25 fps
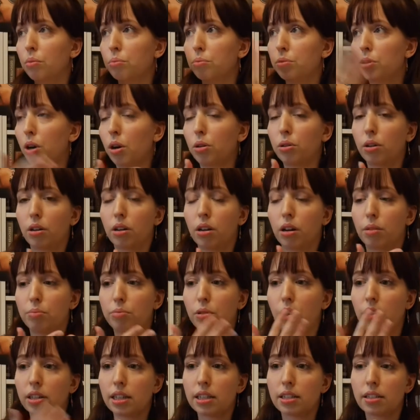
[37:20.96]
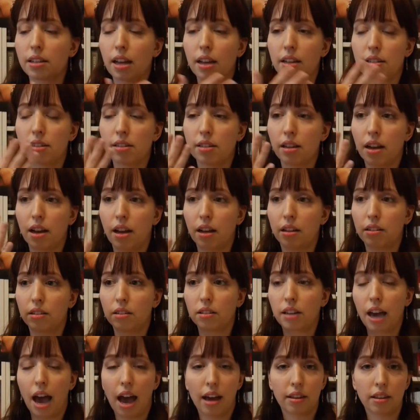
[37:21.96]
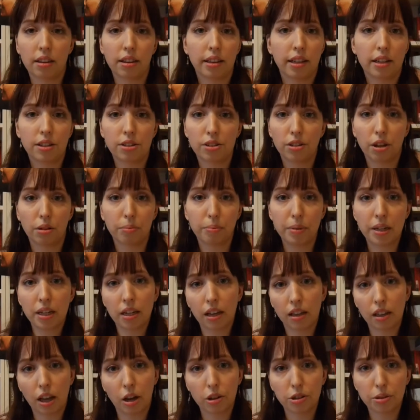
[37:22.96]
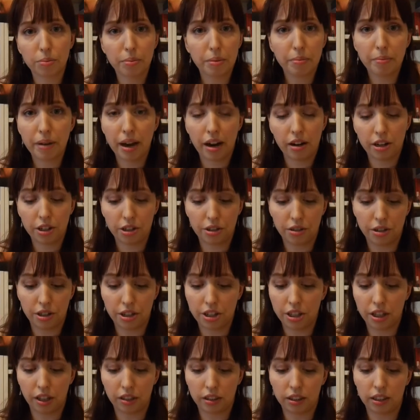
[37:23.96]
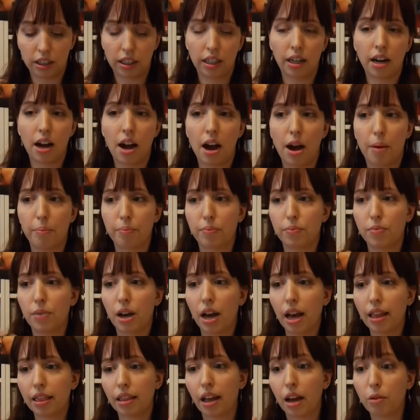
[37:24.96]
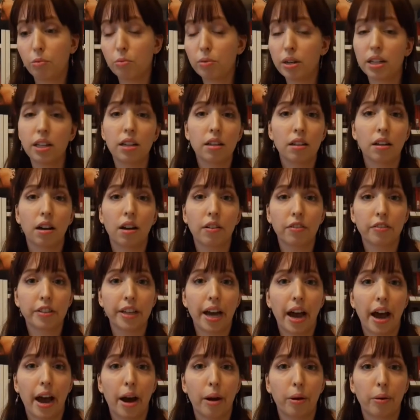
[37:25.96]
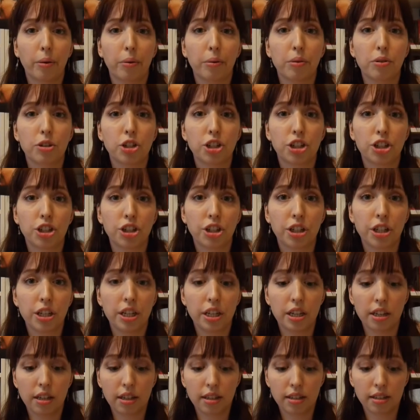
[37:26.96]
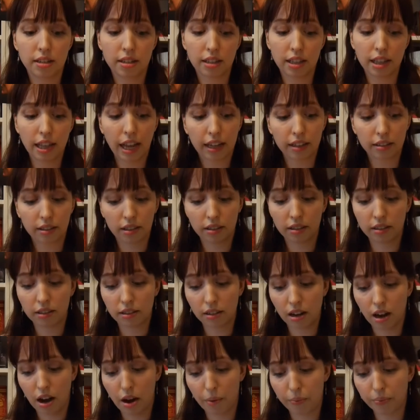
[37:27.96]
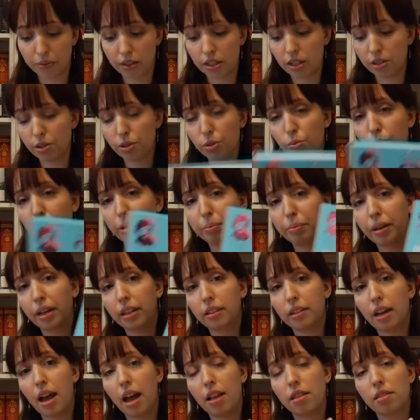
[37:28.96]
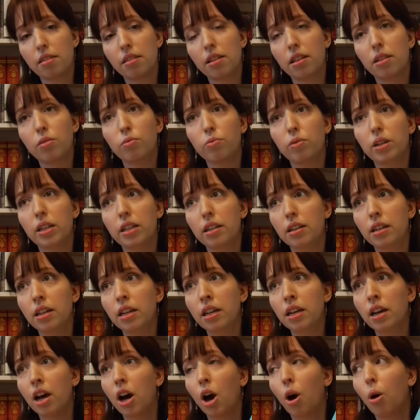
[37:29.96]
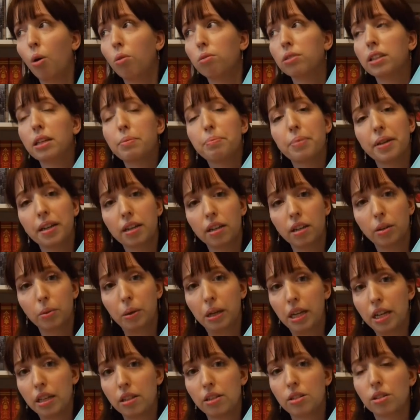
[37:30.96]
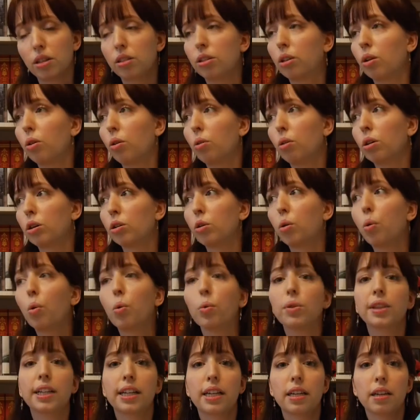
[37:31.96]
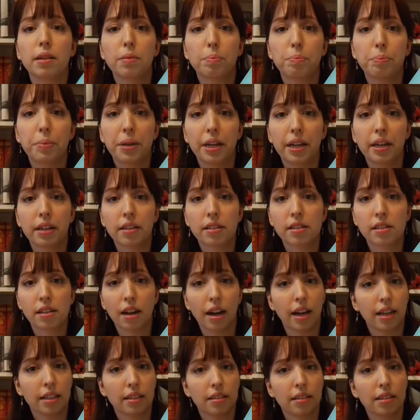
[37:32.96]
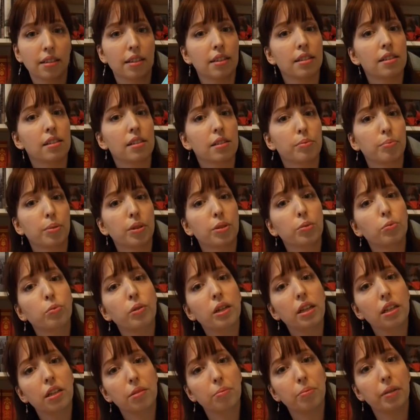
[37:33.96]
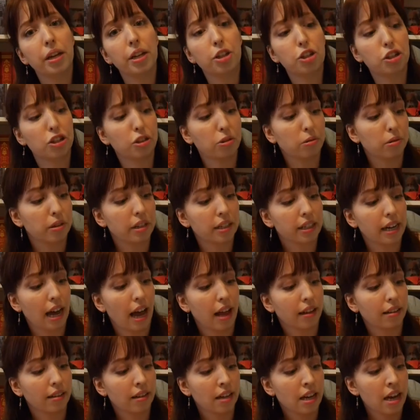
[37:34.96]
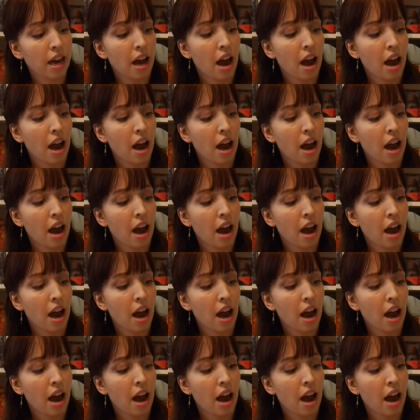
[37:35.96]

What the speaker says: Protestants and Catholics not being allowed to be married to each other. And I really loved how she selected these women and didn't really only pick queens or only pick scientists, but really made sure that